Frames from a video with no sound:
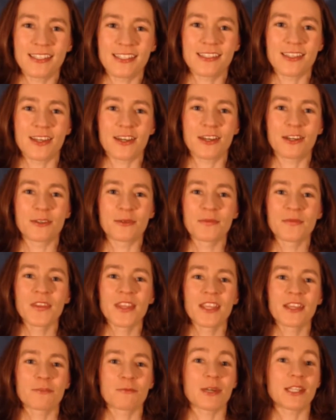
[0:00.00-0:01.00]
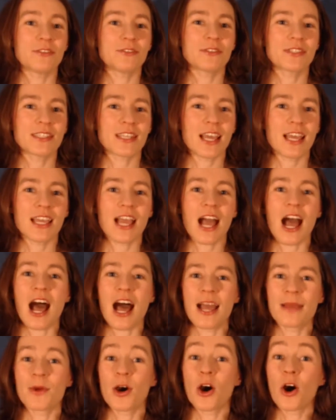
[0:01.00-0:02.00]
So, when you say,
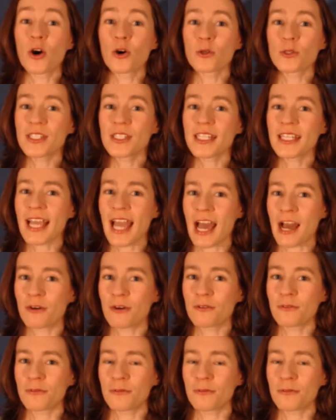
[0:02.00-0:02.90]
"I'm holding out